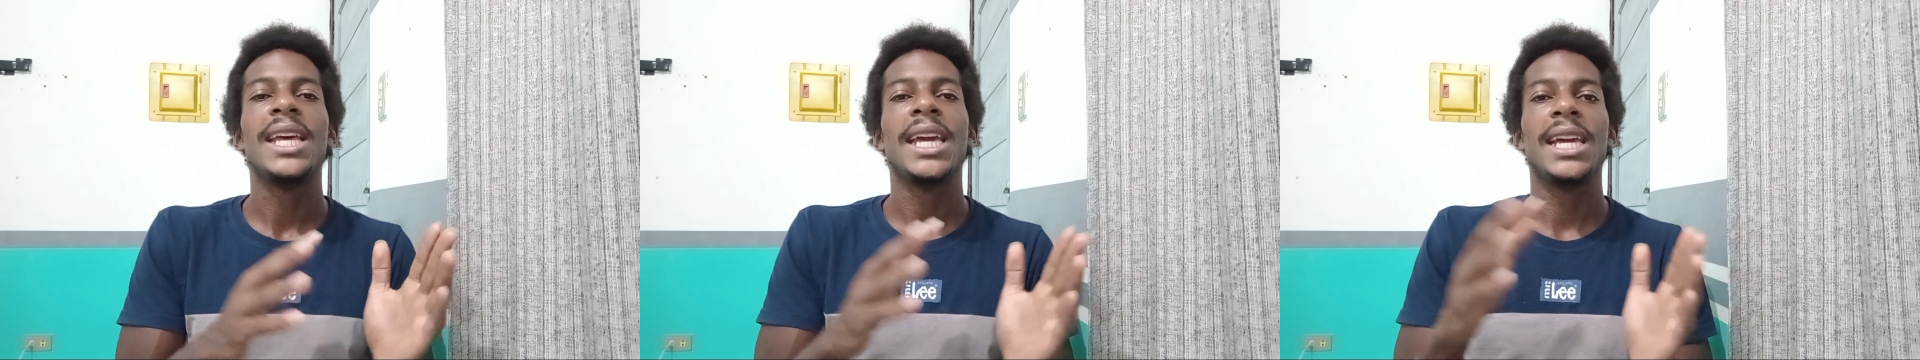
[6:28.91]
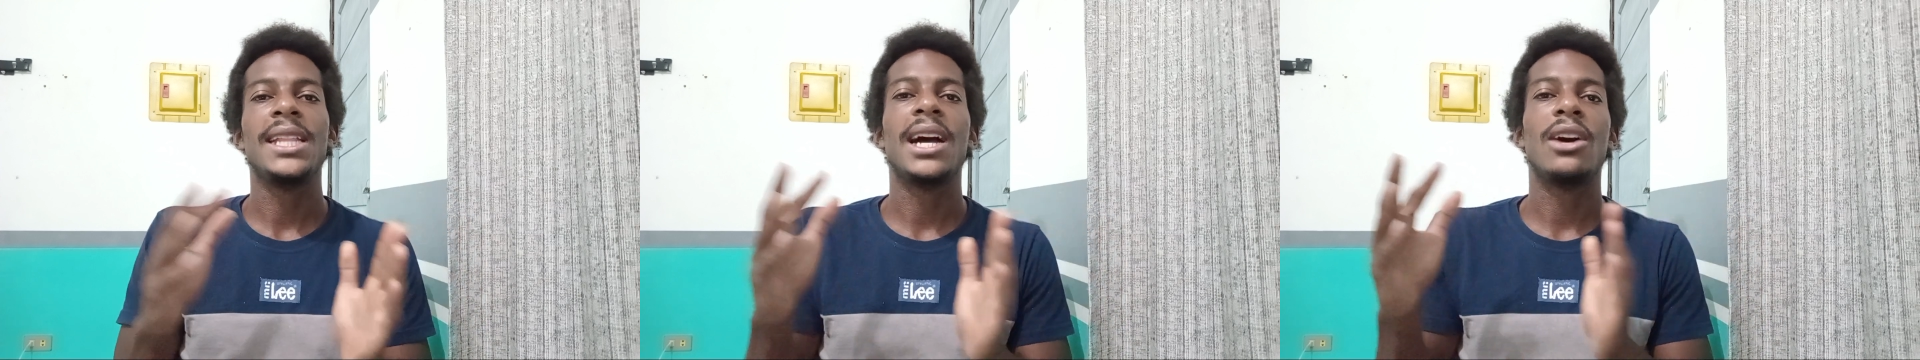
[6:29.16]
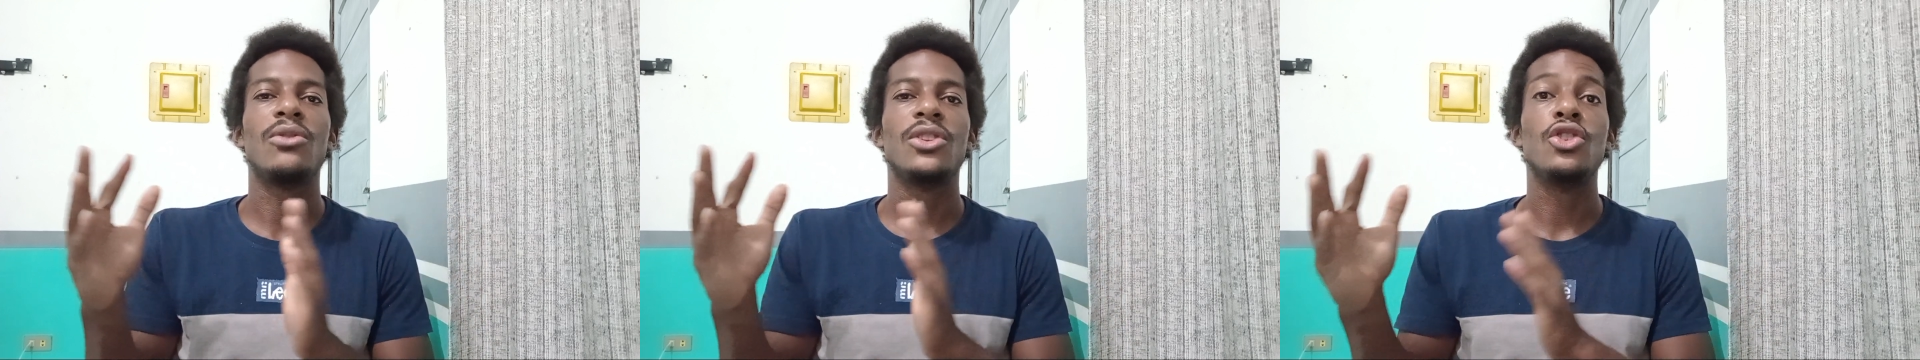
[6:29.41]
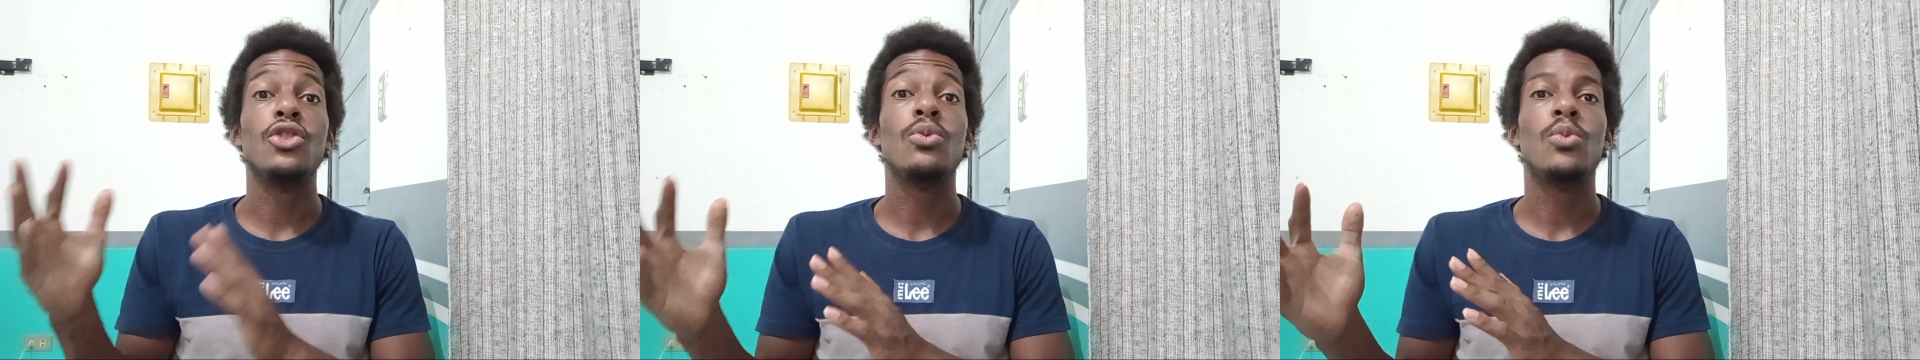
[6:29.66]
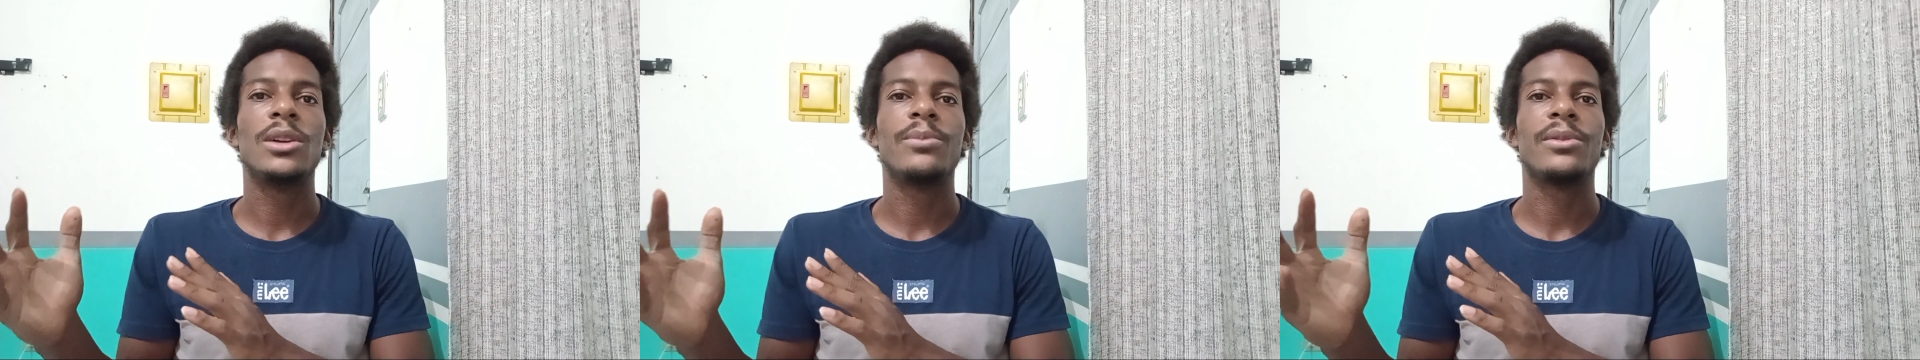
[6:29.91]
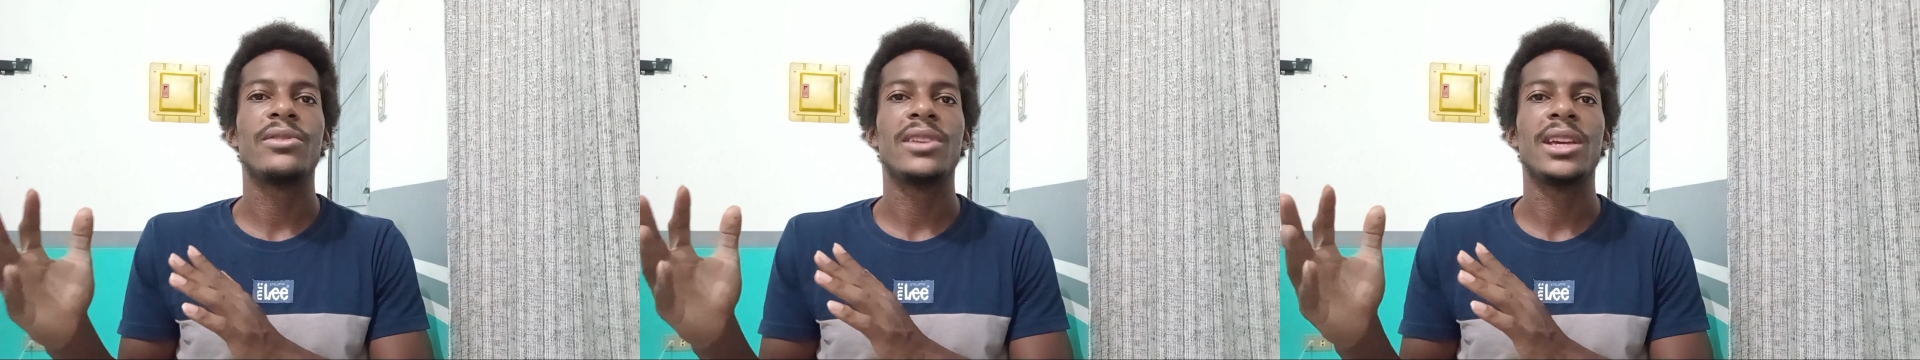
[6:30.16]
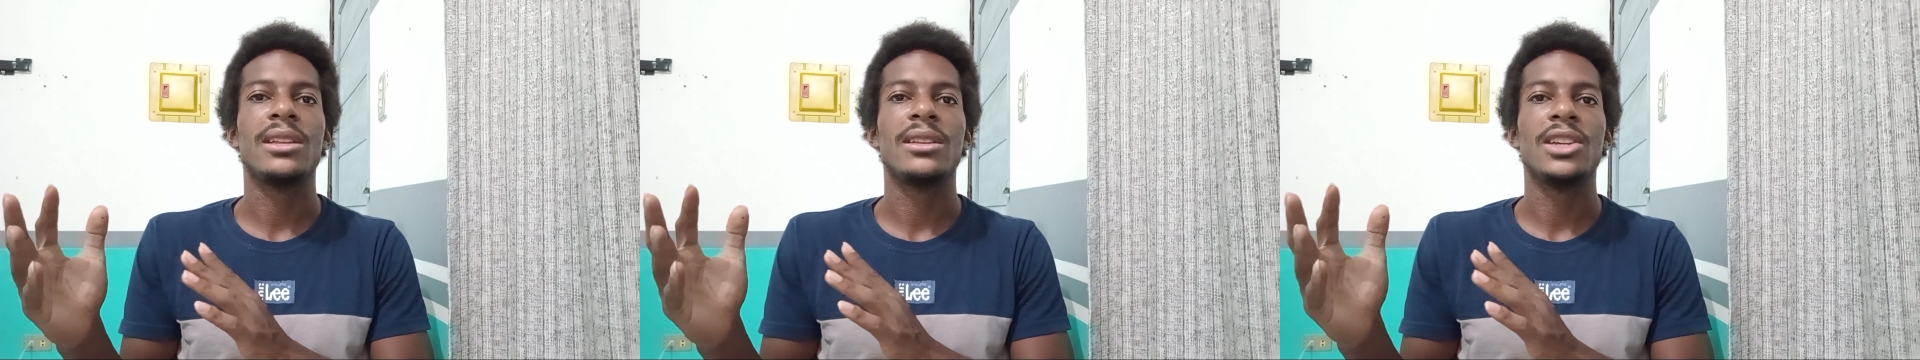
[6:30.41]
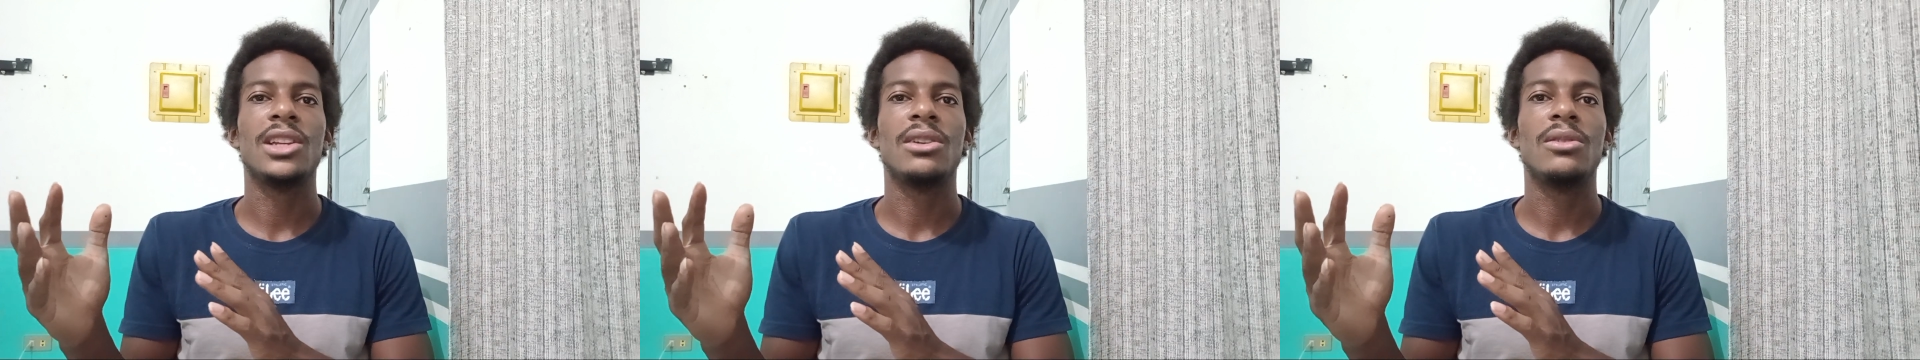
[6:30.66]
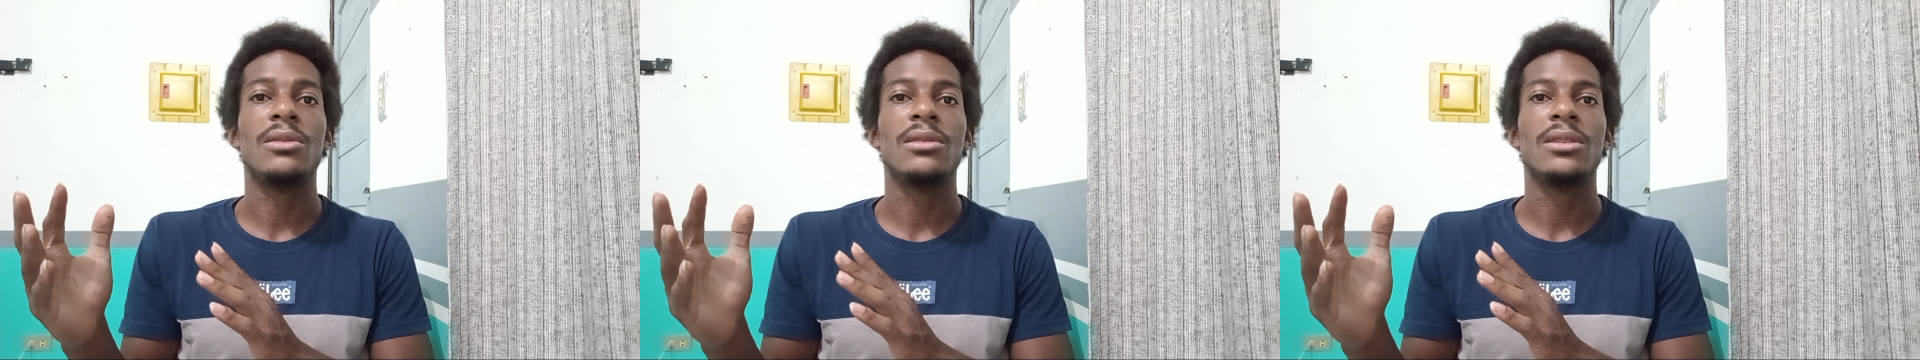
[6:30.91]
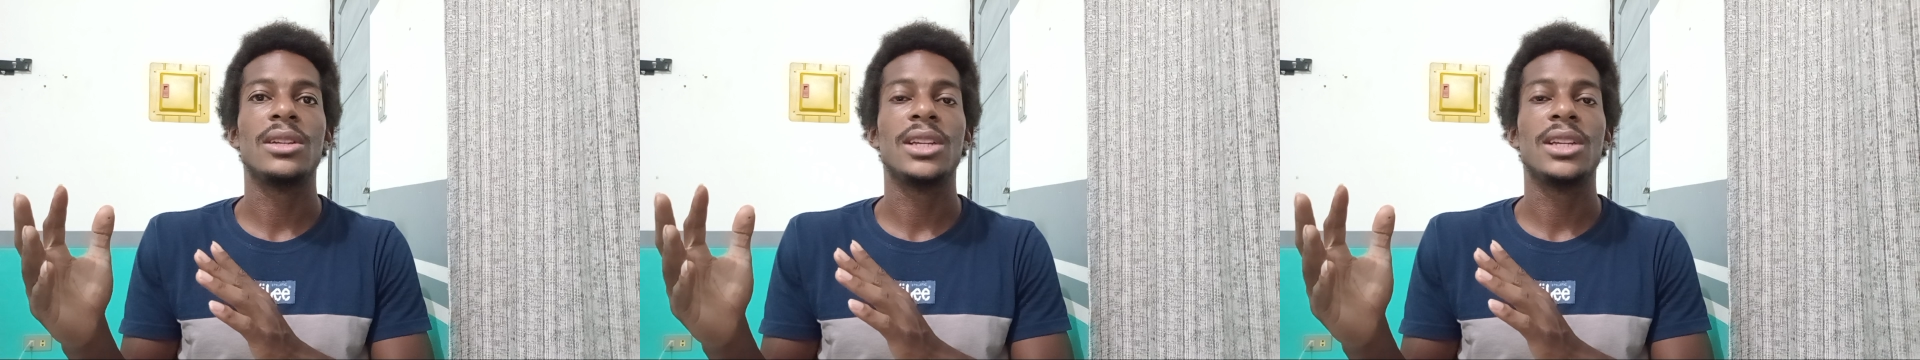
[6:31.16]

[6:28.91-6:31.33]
and now the new 1%,